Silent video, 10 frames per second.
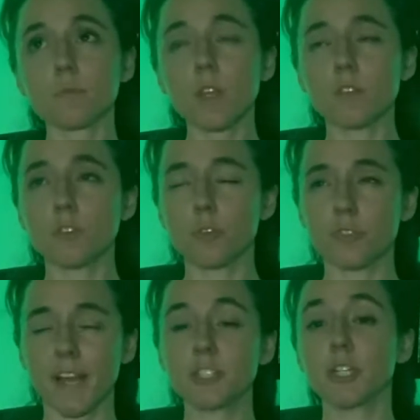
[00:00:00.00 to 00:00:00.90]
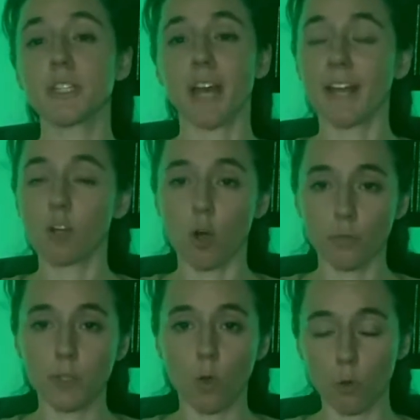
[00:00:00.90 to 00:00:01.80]
So there's actually a diet
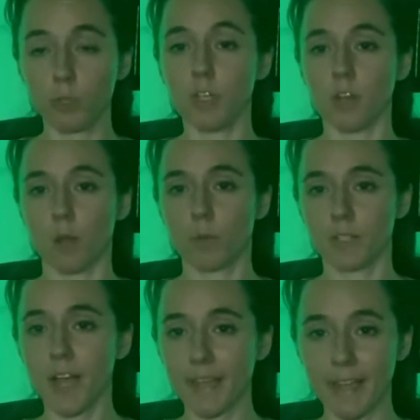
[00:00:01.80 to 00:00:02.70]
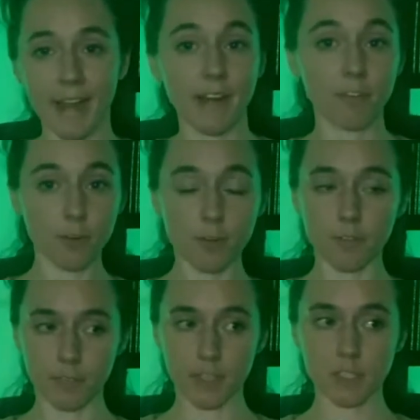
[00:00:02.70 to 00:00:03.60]
called the Okinawa diet. I never heard
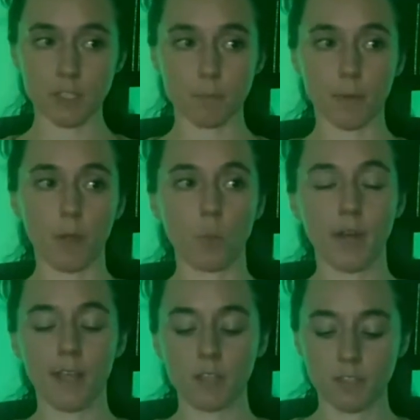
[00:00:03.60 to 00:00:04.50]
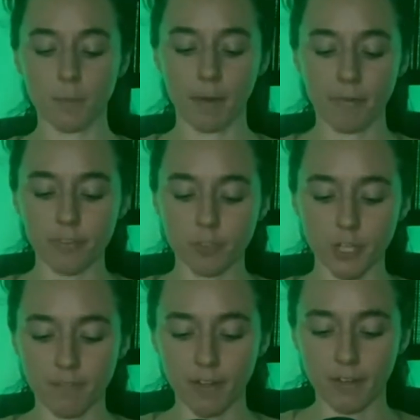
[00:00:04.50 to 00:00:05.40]
of this, but when I did my research,
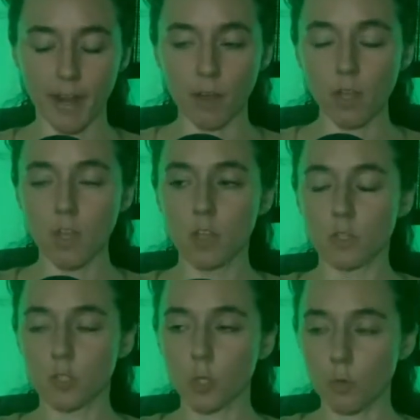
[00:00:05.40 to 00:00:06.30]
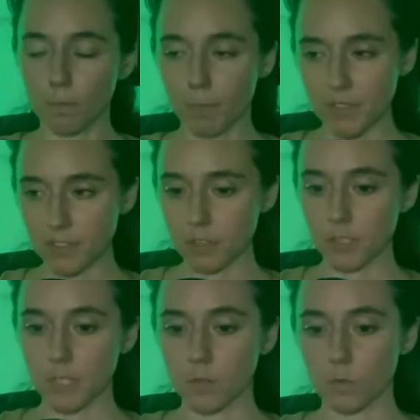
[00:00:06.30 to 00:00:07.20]
I found it out. So
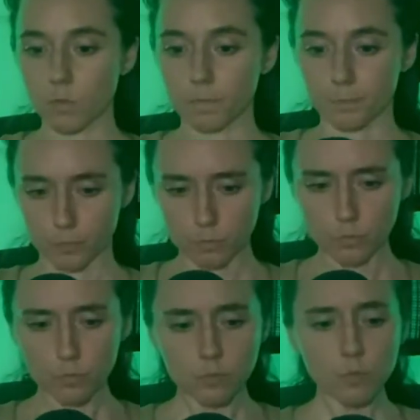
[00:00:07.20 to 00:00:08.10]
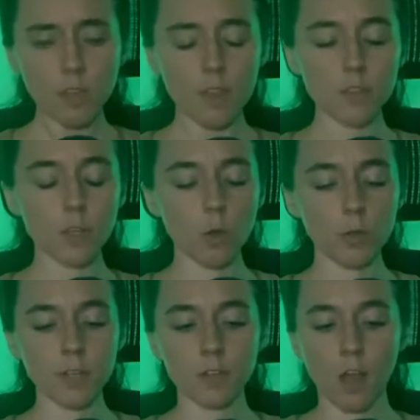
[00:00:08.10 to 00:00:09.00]
basically, the
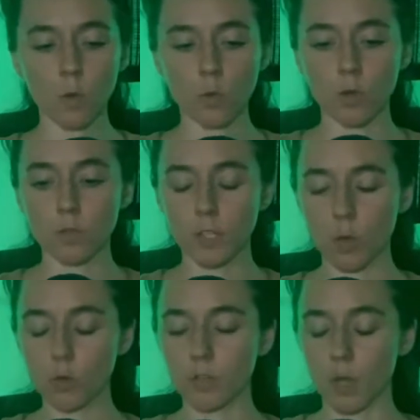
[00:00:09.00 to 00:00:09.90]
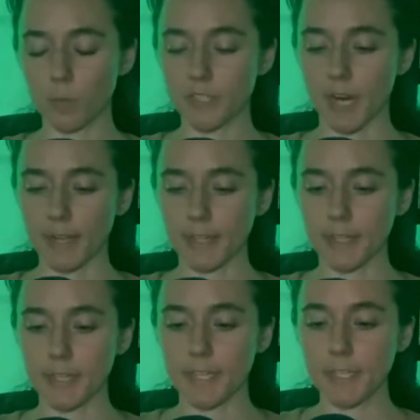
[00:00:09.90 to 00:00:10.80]
Okinawa
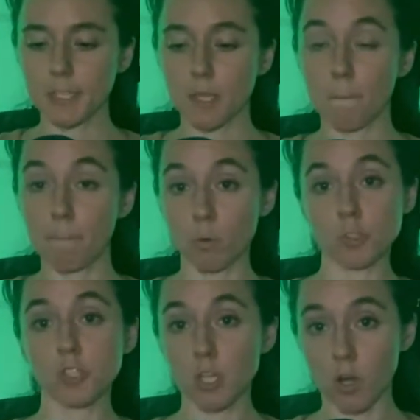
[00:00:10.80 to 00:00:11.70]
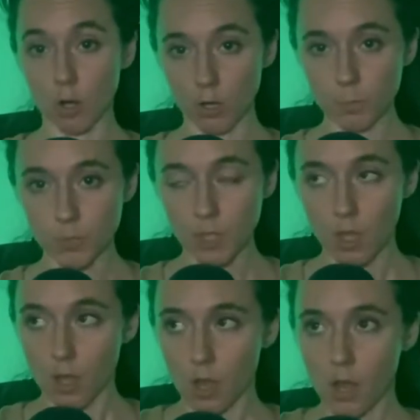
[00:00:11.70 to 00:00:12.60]
diet eats mostly carbs.
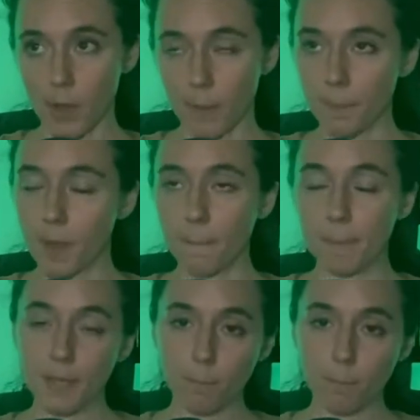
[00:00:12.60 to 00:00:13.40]
A big